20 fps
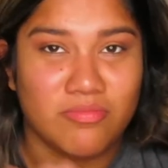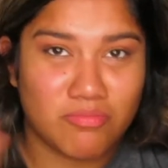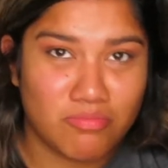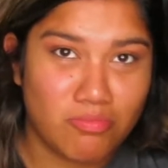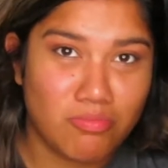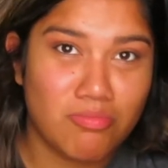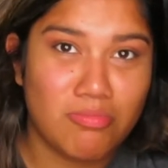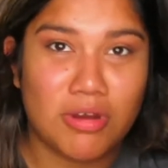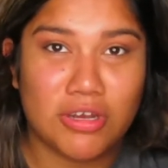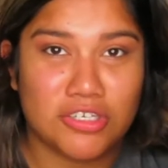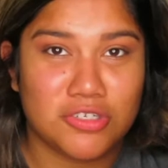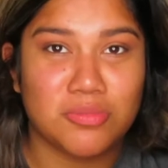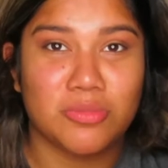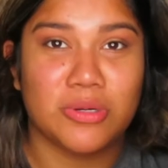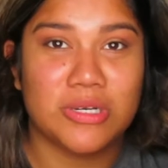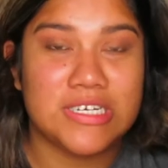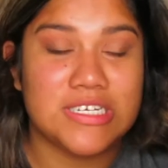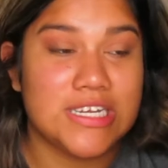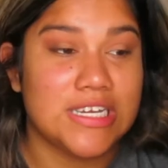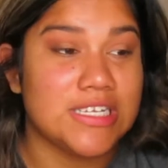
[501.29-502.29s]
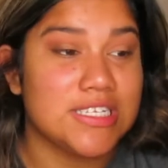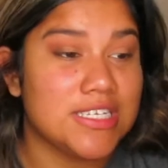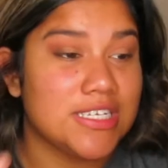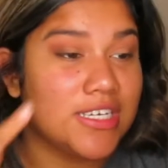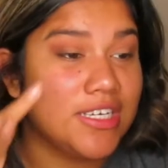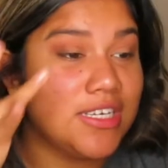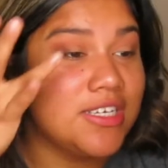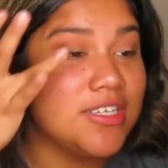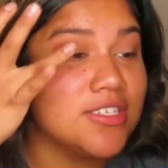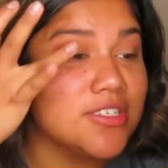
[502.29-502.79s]
Much more
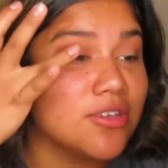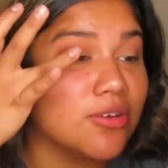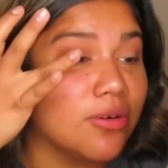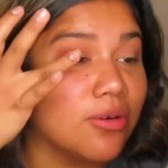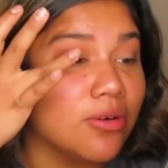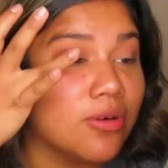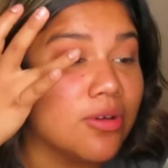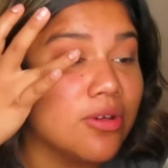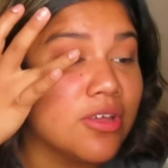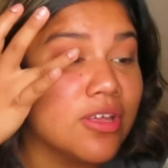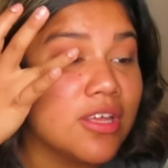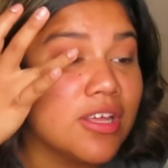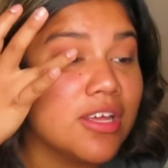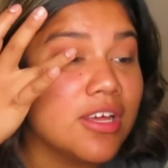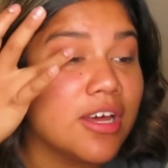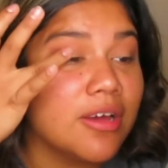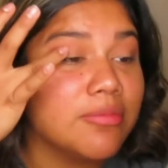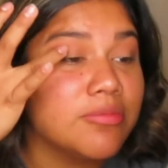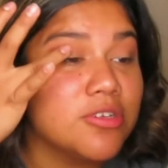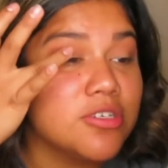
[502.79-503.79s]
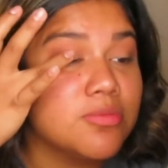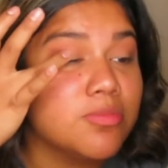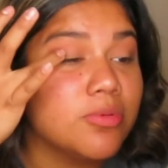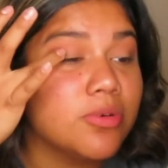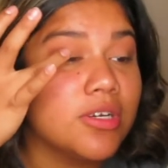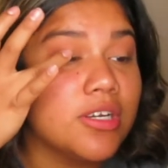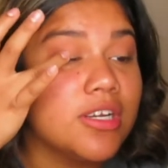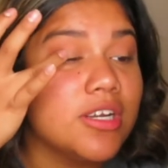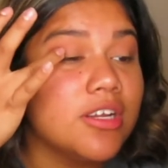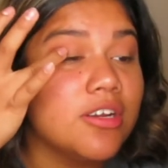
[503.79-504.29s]
intensity. So I'm just
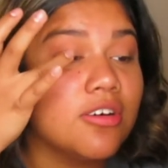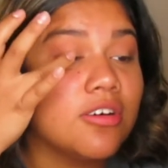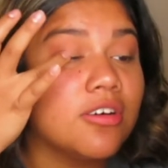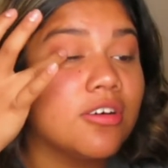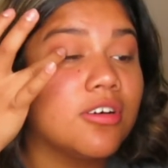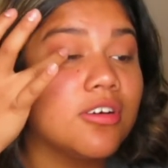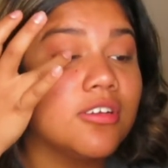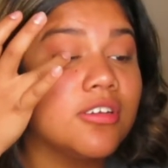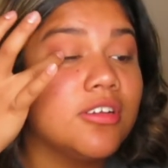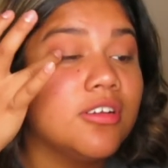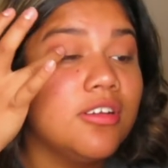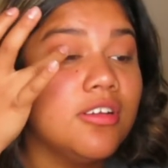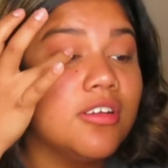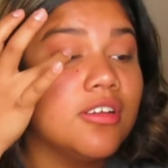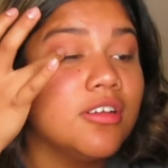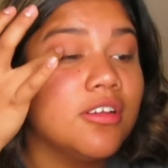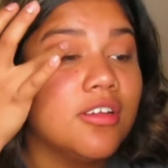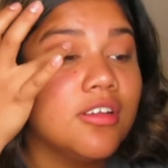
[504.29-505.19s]
putting it on